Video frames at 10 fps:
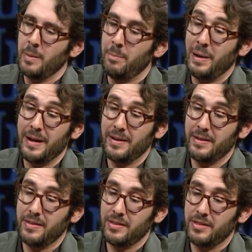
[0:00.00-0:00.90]

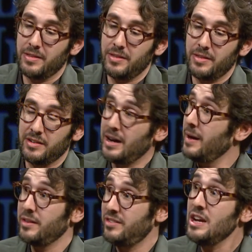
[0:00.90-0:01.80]
But the
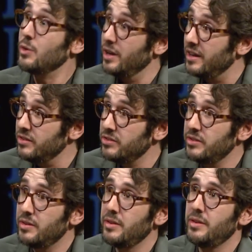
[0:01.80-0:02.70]
the secret is
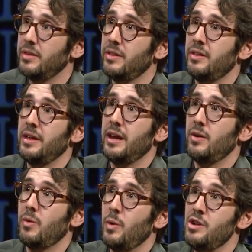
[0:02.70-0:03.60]

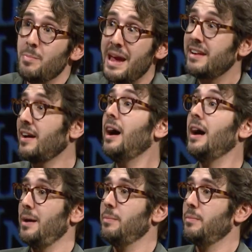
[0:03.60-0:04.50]
that when you make
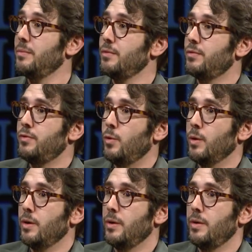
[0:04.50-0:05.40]
time
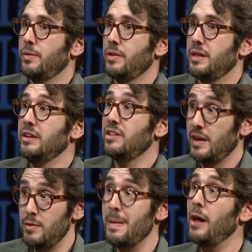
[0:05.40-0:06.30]
for the things that
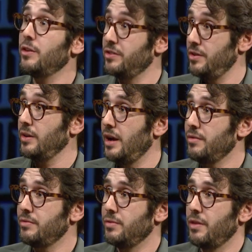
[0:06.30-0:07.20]
give you balance in your life,
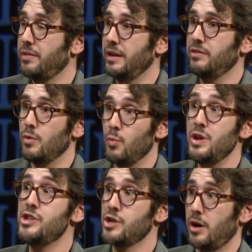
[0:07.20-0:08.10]
for the things that
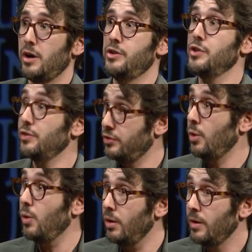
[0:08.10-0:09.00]
recharge your
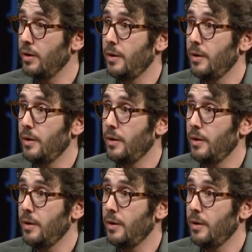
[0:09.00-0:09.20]
soul,